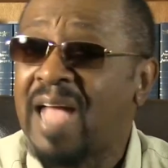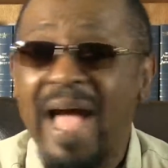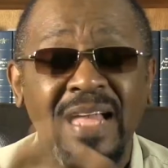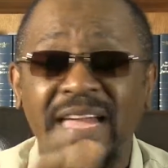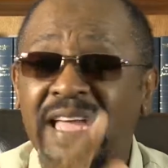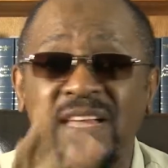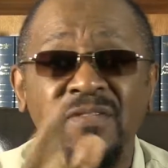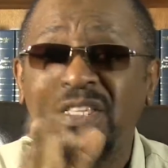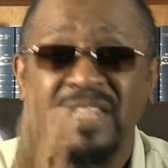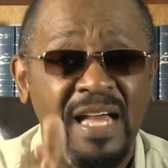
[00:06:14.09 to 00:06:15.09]
I can't
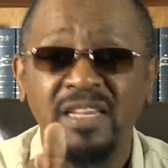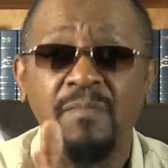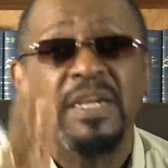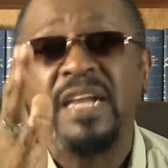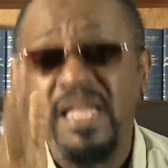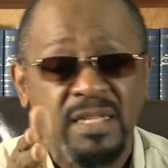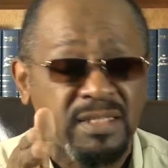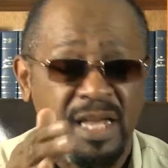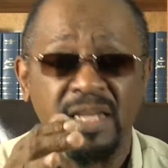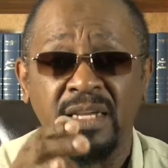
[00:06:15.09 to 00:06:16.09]
even tell you, begin to
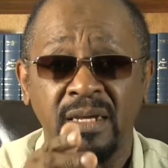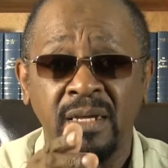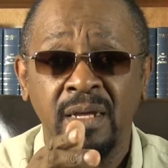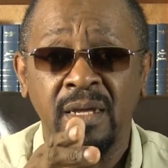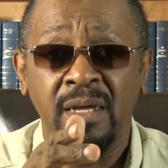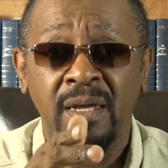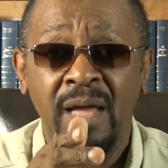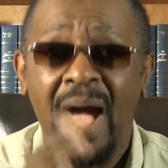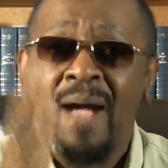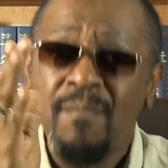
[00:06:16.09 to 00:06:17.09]
tell you.
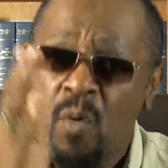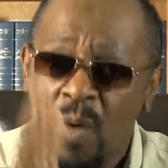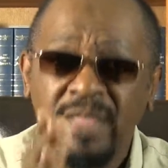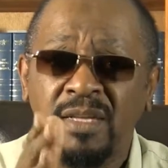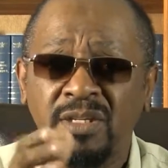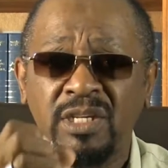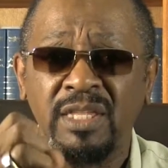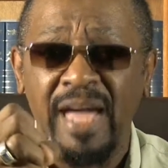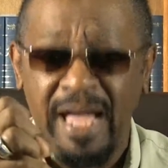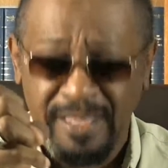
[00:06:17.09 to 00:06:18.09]
I'm a witness to
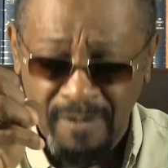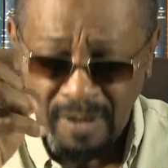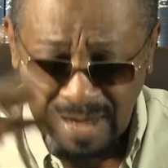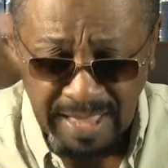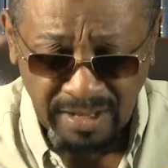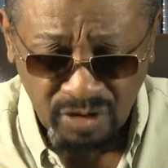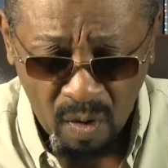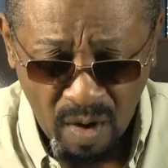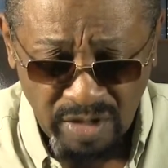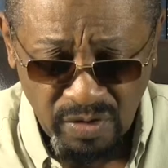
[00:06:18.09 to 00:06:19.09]
that. Let us
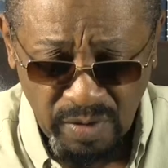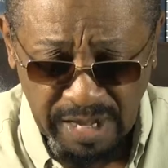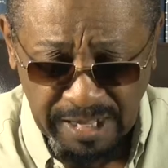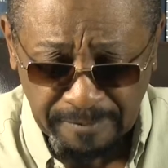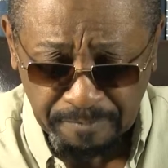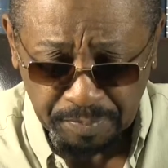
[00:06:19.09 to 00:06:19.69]
go on and read.